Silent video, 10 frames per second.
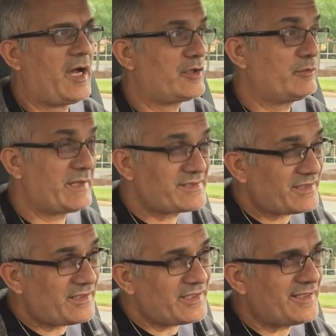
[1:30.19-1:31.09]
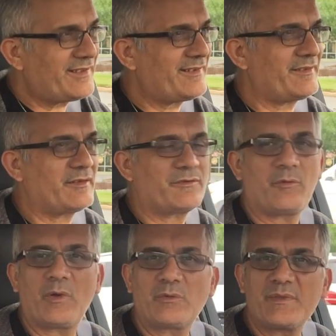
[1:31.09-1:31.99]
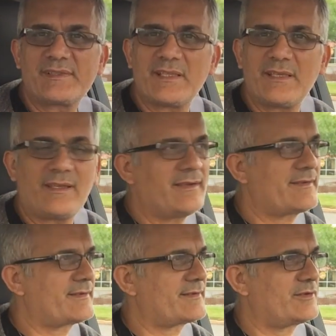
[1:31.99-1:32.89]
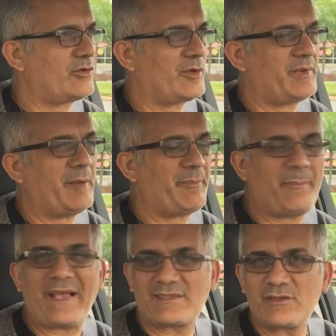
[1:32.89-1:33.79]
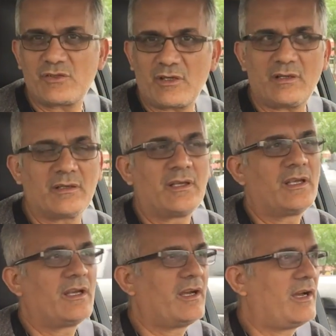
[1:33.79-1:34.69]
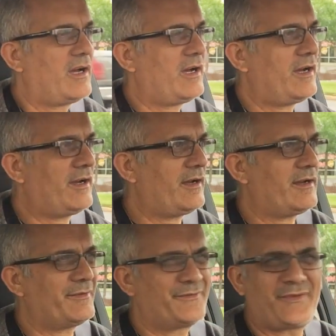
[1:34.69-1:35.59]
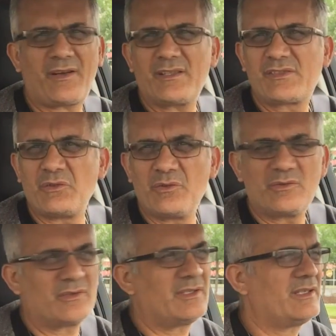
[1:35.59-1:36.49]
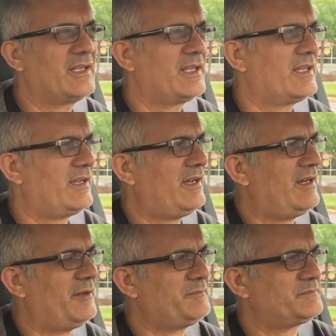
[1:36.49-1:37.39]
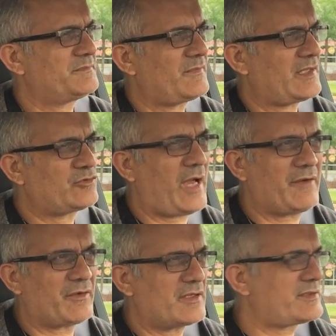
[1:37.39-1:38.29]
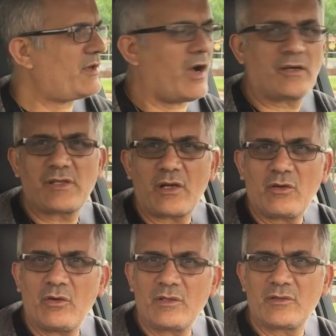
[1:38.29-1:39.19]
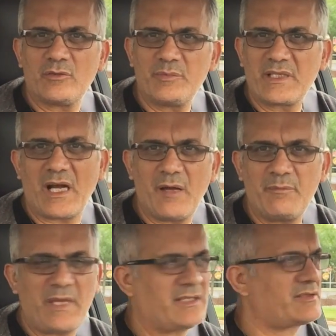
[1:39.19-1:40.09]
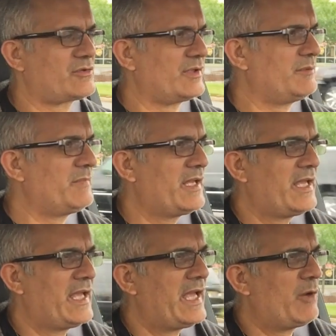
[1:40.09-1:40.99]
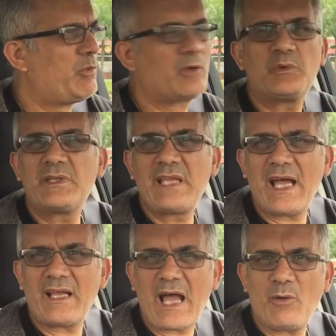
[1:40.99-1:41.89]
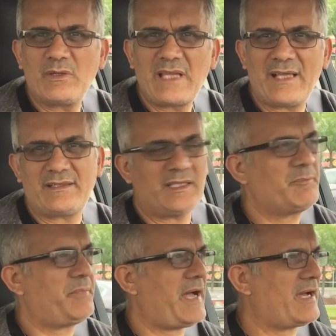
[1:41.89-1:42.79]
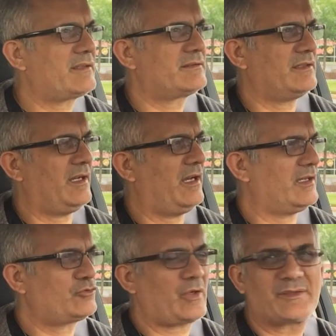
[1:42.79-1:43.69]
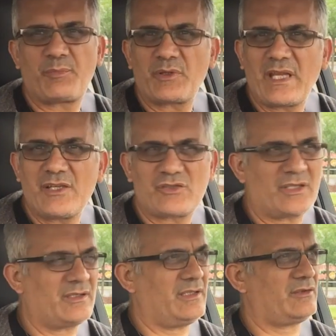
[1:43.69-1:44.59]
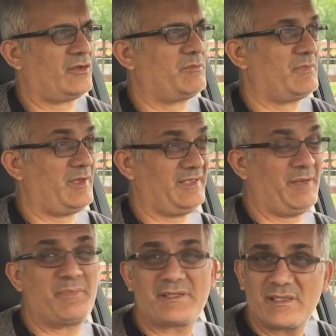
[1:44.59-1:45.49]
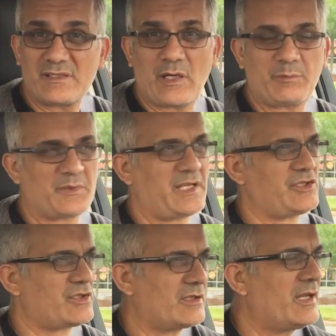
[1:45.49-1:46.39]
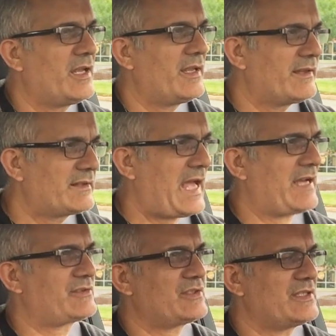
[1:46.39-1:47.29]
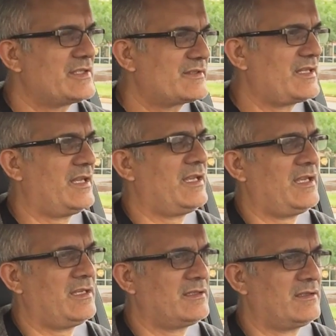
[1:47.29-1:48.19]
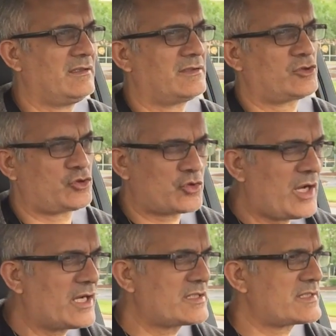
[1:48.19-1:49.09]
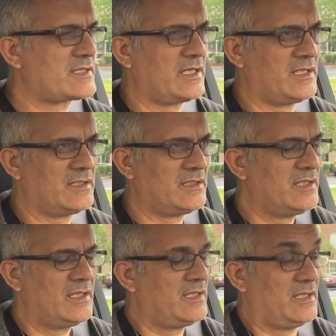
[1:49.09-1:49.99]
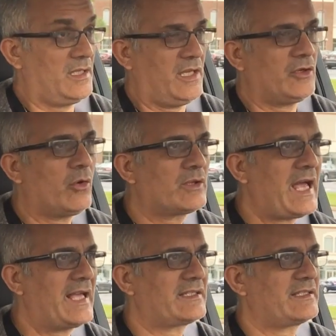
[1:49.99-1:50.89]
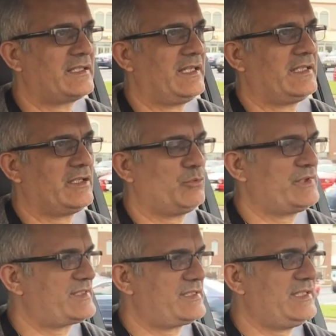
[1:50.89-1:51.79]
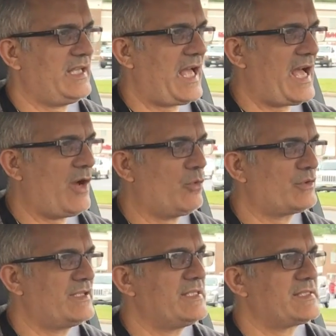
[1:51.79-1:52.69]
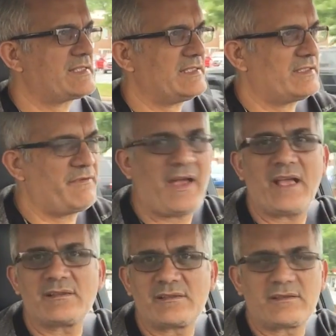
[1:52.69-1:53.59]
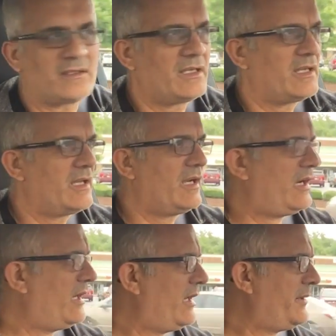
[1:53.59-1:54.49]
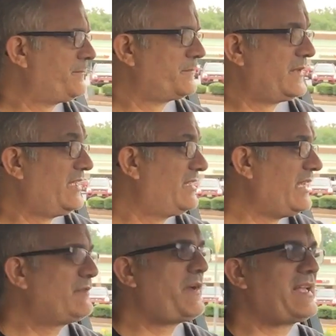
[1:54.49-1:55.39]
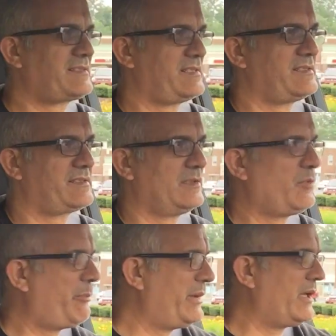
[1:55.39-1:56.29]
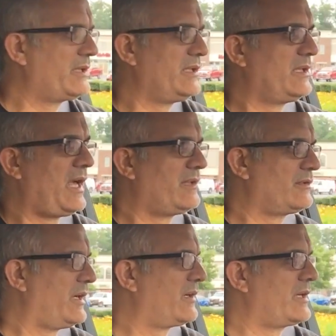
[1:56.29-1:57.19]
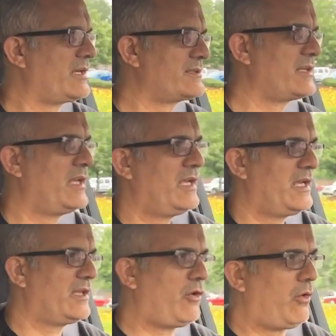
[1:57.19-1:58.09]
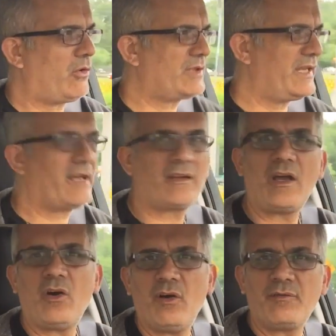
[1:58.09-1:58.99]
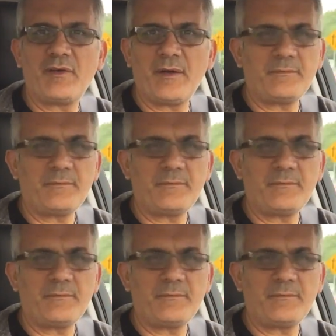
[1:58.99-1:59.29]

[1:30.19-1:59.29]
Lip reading: You basically, for what we see, is you're going to be a passenger. Very soon, driverless cars are going to become mainstream. How will that impact transportation in terms the business transportation, taxis and trucks and all that? And we see how these advances in mobility in other areas, all the area of